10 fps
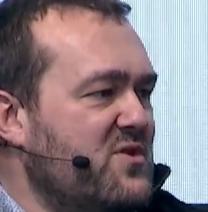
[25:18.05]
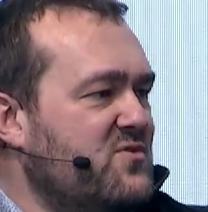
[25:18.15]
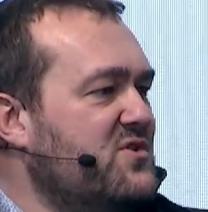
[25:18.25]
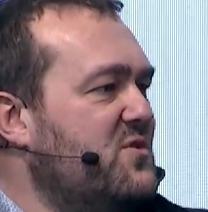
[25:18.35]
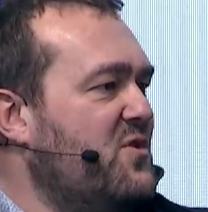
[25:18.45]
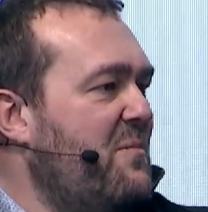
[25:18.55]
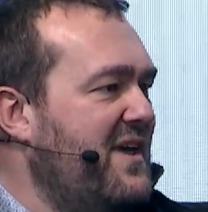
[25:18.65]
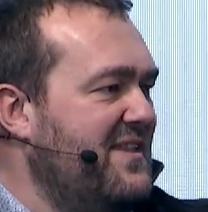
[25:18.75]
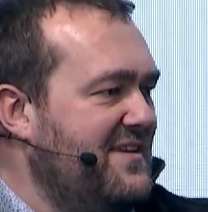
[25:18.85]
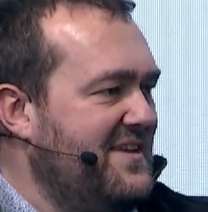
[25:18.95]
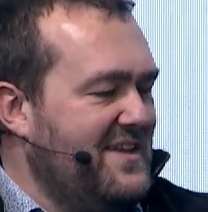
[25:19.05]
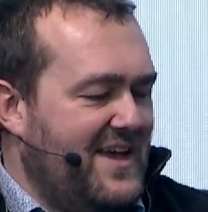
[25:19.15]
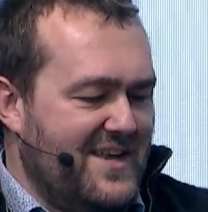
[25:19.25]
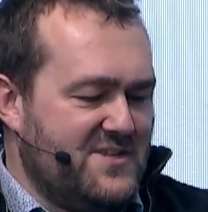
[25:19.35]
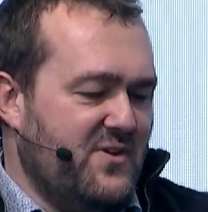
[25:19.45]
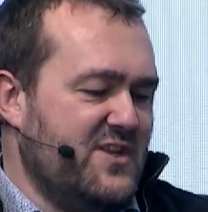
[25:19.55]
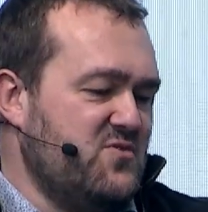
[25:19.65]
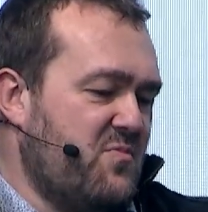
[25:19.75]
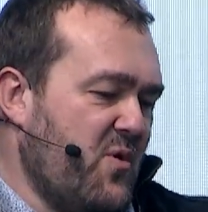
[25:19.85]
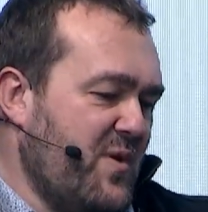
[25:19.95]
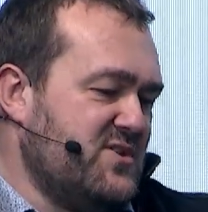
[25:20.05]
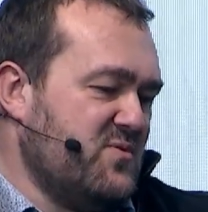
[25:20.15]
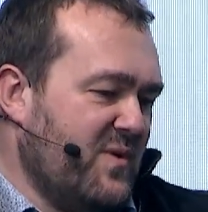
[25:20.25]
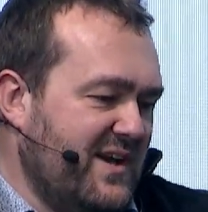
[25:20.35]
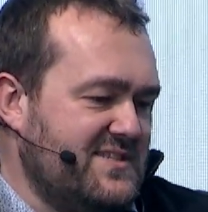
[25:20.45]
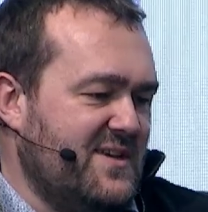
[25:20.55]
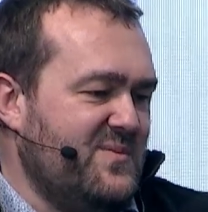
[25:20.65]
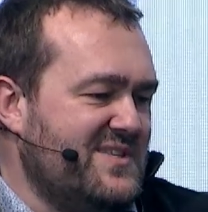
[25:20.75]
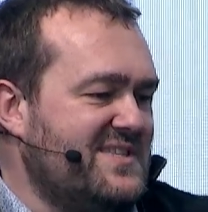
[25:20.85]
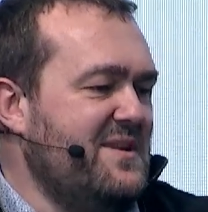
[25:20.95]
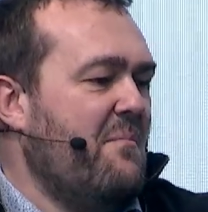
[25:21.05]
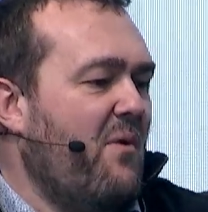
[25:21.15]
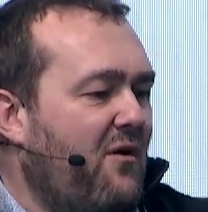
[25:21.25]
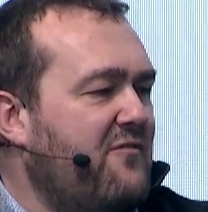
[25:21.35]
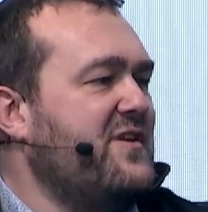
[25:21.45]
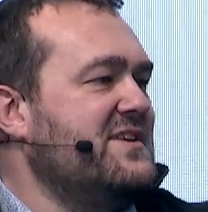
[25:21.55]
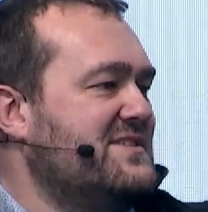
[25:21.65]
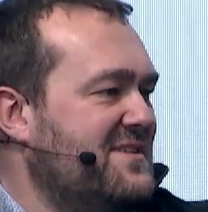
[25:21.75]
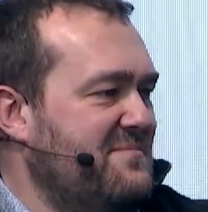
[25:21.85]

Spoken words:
When you know a domain, as long as you progress, you realize there is still more things